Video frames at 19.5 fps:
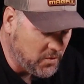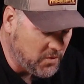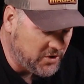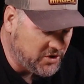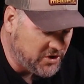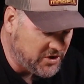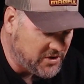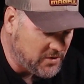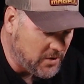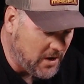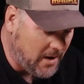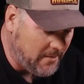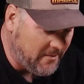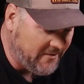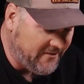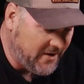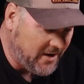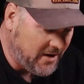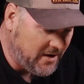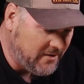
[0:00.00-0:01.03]
which I'm
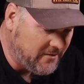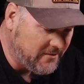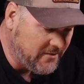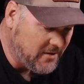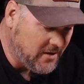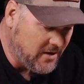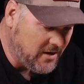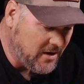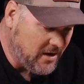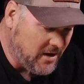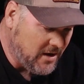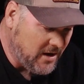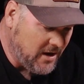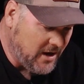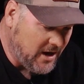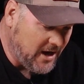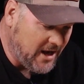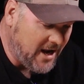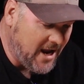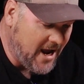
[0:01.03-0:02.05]
a fan of.
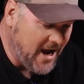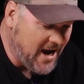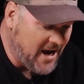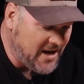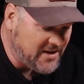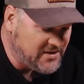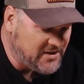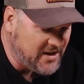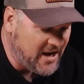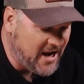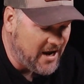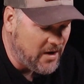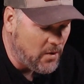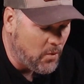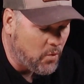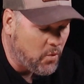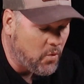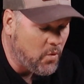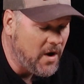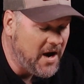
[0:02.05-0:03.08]
It has a
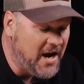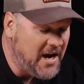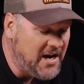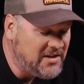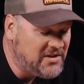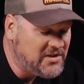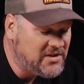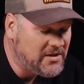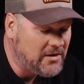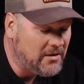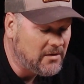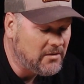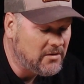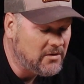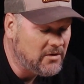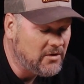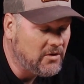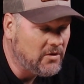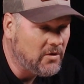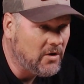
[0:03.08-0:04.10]
raised
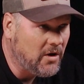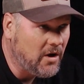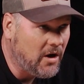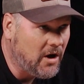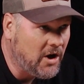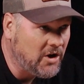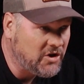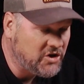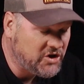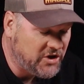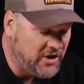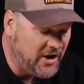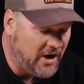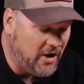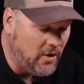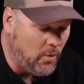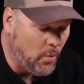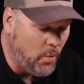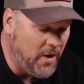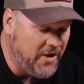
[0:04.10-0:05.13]
hunch
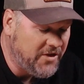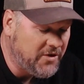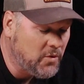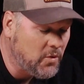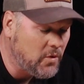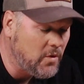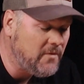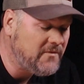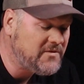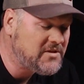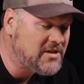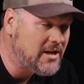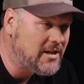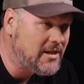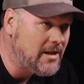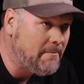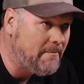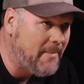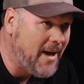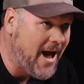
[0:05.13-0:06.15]
there with grooves
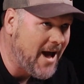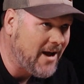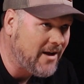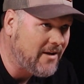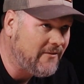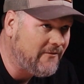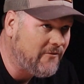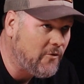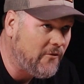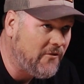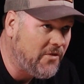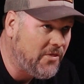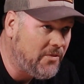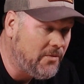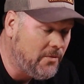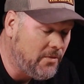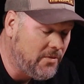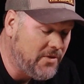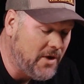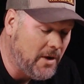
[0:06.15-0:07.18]
in the back for
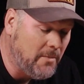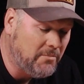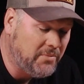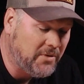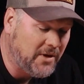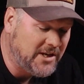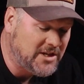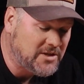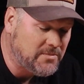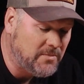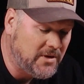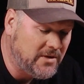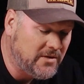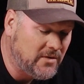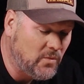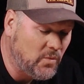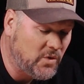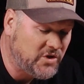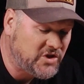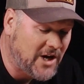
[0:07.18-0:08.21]
thumb placement,
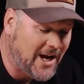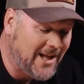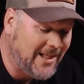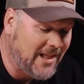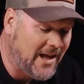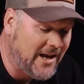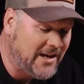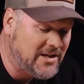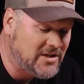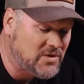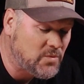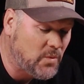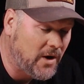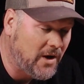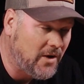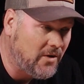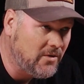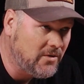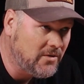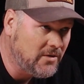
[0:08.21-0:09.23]
which I like as
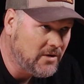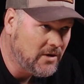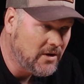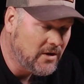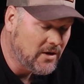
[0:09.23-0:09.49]
well.